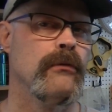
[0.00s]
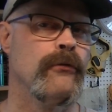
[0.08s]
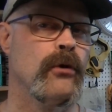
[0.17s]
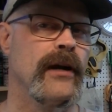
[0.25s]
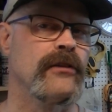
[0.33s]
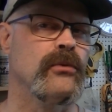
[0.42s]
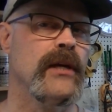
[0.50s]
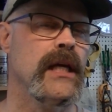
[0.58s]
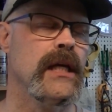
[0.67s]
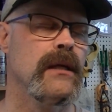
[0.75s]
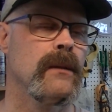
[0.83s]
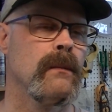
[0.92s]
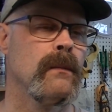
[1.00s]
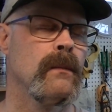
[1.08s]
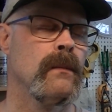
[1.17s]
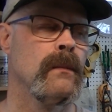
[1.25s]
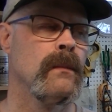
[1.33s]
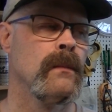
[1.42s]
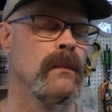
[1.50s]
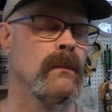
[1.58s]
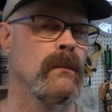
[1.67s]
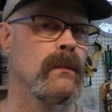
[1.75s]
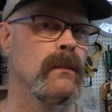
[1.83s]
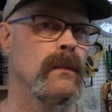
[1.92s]
before next week,
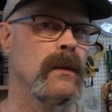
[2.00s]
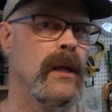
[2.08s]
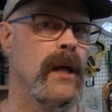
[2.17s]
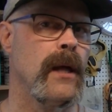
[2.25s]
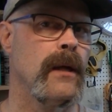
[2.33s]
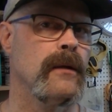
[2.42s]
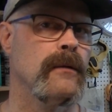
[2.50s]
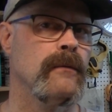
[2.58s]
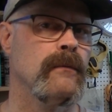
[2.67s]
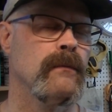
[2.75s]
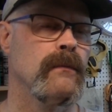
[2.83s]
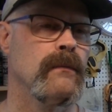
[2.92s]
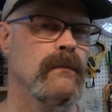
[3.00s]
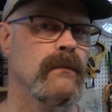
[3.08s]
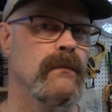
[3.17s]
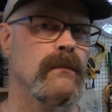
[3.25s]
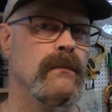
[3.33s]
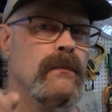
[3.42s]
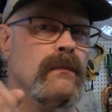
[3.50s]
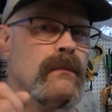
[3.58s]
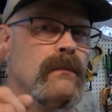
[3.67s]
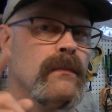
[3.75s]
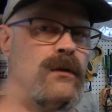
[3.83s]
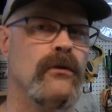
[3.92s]
and
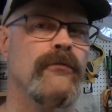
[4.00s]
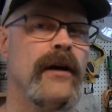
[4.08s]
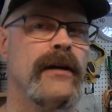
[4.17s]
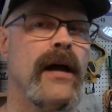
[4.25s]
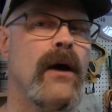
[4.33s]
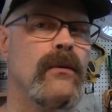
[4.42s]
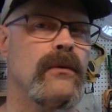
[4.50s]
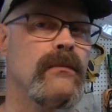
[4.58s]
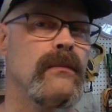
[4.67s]
you'll find out.